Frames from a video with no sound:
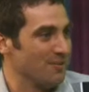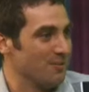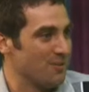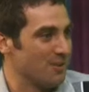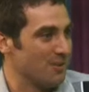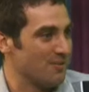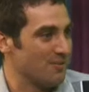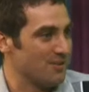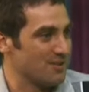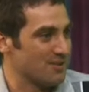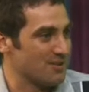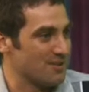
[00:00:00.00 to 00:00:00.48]

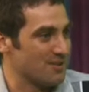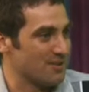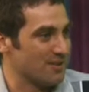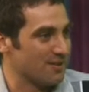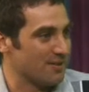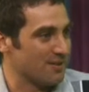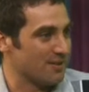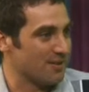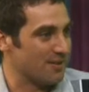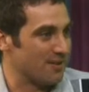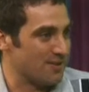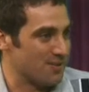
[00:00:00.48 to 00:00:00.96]

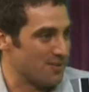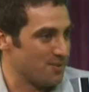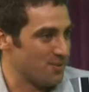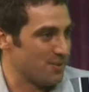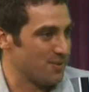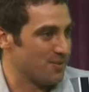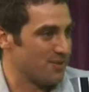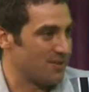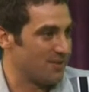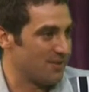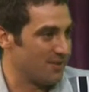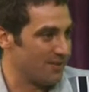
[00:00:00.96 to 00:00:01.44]
I just
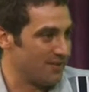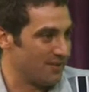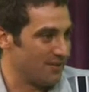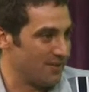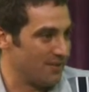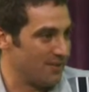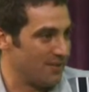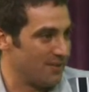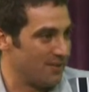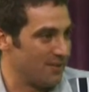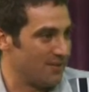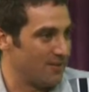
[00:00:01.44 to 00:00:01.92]
want
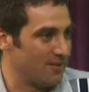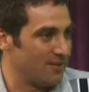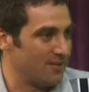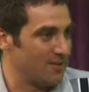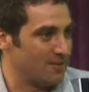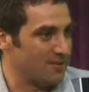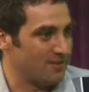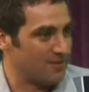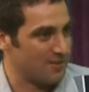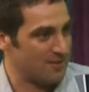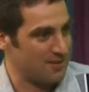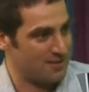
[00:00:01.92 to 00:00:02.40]

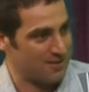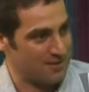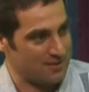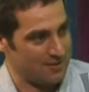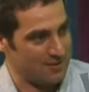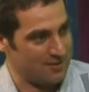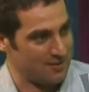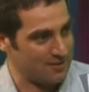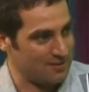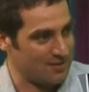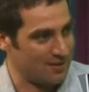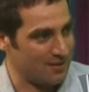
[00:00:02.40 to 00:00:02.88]
you
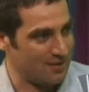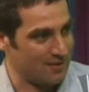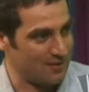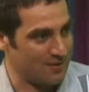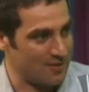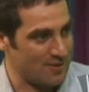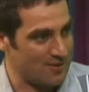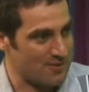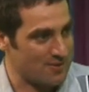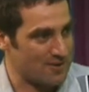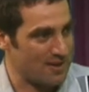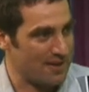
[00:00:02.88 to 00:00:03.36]
to tell the
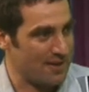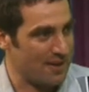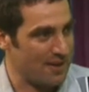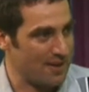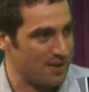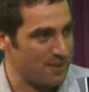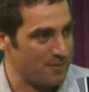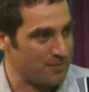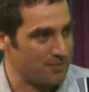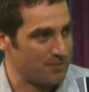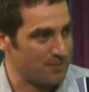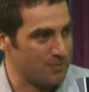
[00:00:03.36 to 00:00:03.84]
viewers at
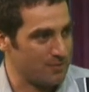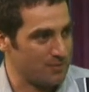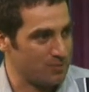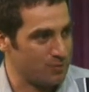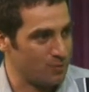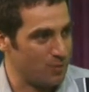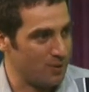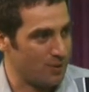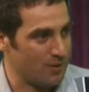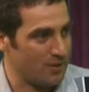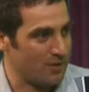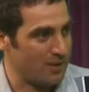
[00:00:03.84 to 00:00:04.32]
home
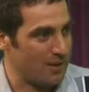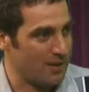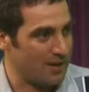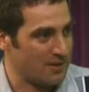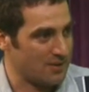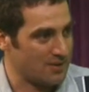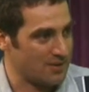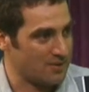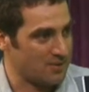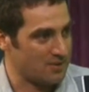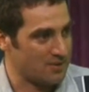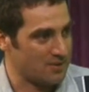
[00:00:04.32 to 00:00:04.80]
what your
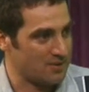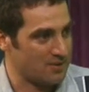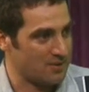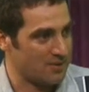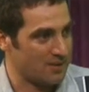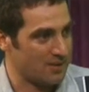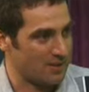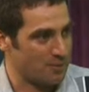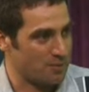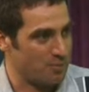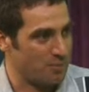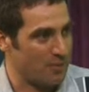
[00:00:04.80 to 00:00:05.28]
house was
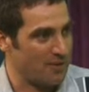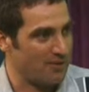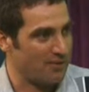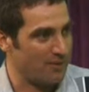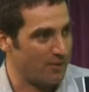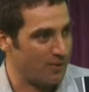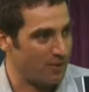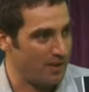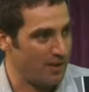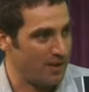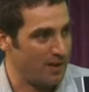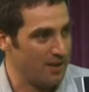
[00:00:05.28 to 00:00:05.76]
like
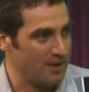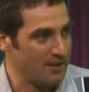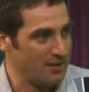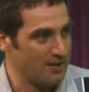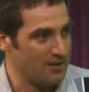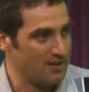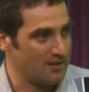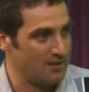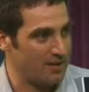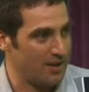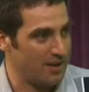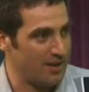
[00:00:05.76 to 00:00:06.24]

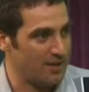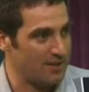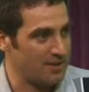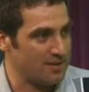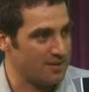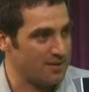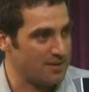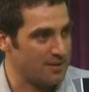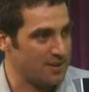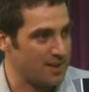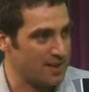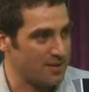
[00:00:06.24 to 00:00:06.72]
beforehand,
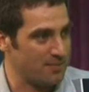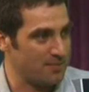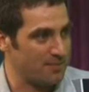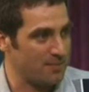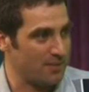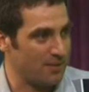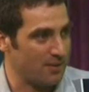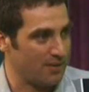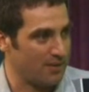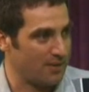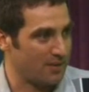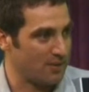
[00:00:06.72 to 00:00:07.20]
and
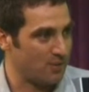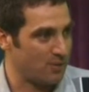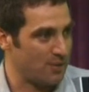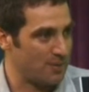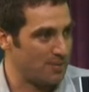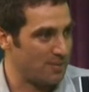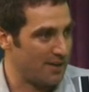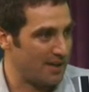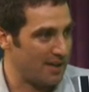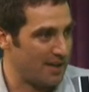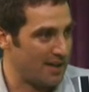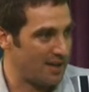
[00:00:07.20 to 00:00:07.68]
I think we
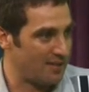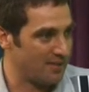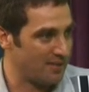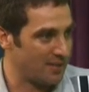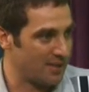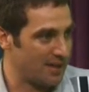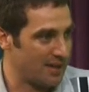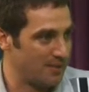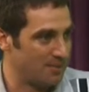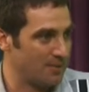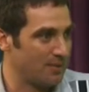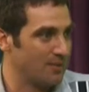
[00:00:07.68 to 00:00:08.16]
may have a
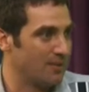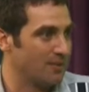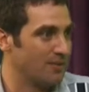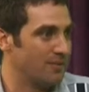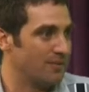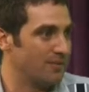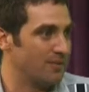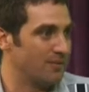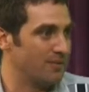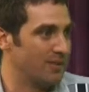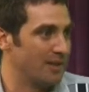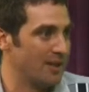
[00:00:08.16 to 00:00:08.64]
couple
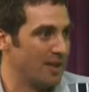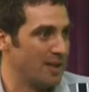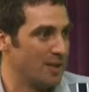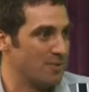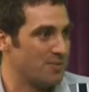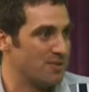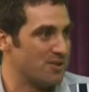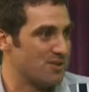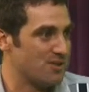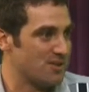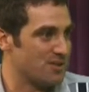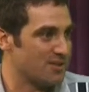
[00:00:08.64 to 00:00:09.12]
of
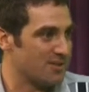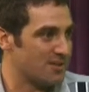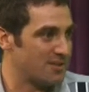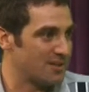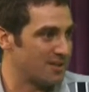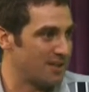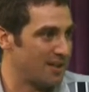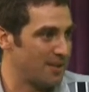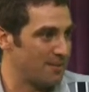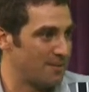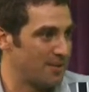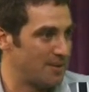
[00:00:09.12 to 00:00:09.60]

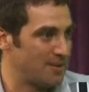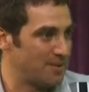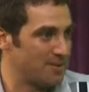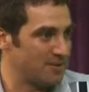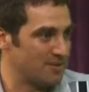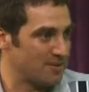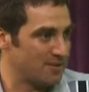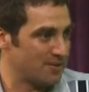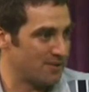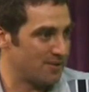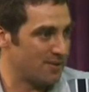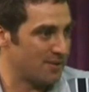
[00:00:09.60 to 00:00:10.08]
images come up
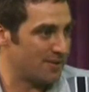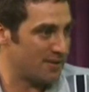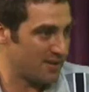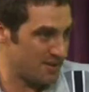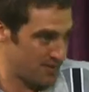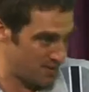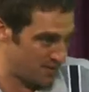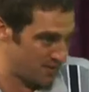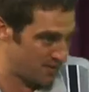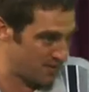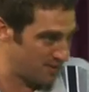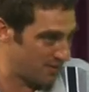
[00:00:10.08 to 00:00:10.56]
on screen
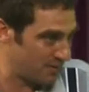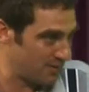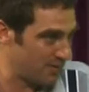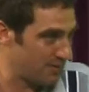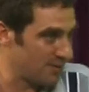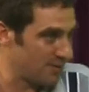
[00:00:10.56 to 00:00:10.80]
as you're talking.